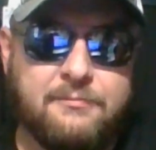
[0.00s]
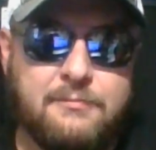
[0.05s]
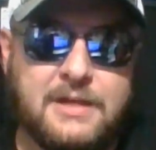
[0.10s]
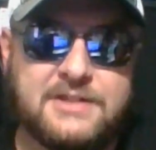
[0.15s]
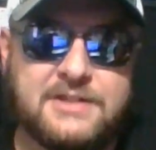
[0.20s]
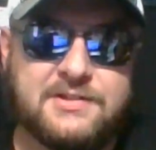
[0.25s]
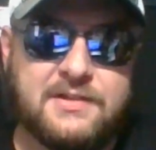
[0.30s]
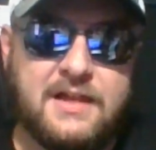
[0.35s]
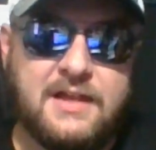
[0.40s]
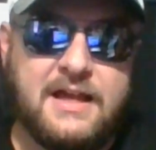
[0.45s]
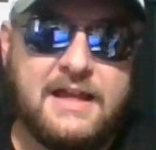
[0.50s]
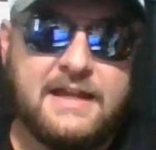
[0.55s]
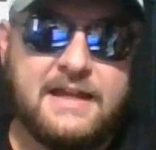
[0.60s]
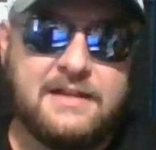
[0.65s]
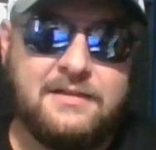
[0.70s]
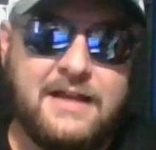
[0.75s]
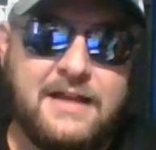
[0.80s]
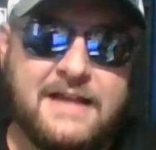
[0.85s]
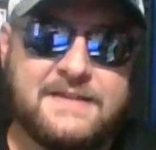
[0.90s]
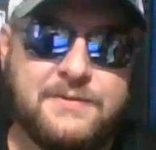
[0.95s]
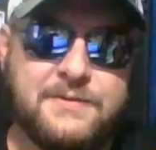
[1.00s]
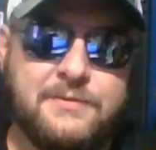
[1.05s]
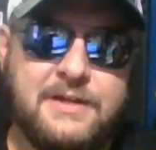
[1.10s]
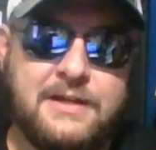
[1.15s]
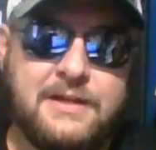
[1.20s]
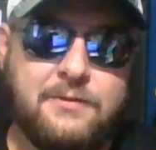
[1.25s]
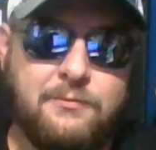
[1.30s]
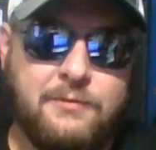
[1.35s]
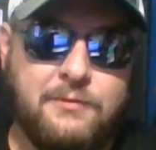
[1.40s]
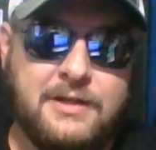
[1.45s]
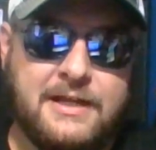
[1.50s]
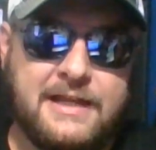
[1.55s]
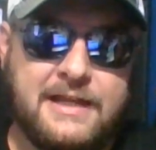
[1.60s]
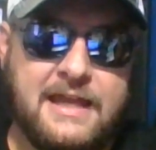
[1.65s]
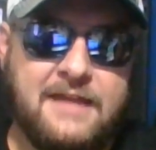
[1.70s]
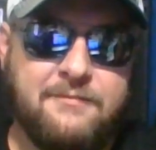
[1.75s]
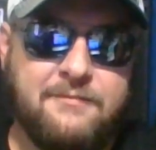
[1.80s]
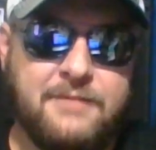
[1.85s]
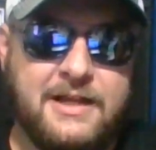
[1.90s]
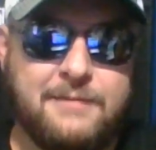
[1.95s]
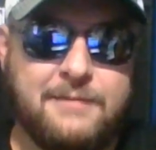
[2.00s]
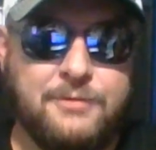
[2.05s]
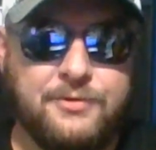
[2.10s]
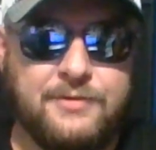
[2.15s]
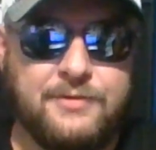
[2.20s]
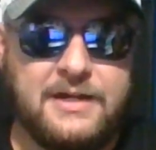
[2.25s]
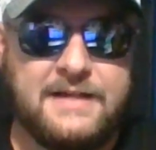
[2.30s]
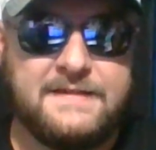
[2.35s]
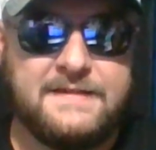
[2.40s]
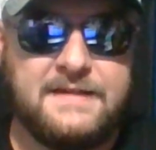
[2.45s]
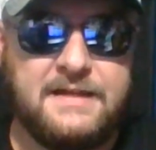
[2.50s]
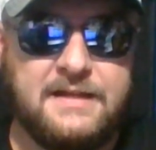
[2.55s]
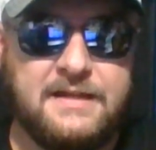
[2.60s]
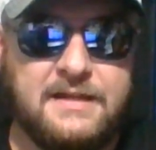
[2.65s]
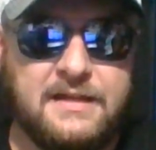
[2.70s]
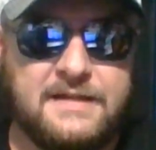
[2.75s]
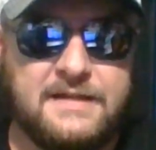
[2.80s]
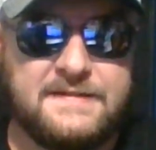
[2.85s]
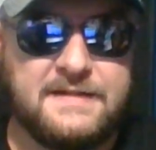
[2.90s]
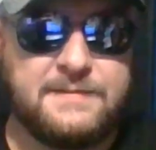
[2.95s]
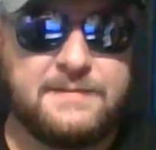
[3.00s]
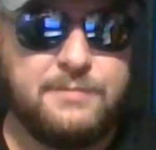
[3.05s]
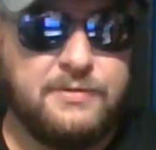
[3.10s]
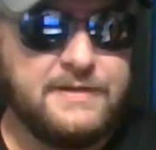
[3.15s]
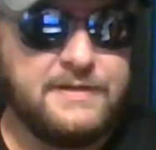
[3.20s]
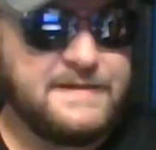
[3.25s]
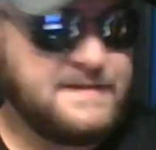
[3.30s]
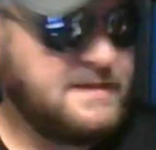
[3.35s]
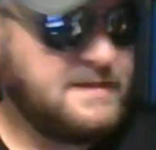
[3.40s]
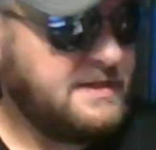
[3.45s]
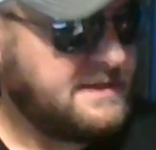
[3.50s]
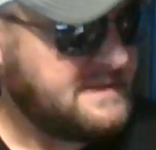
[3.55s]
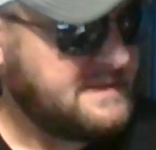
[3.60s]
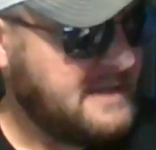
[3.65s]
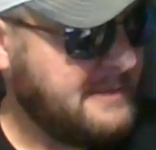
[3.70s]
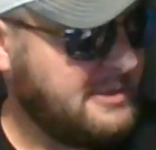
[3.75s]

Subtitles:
much like last week when I gave Black Moon Rising a 6.6,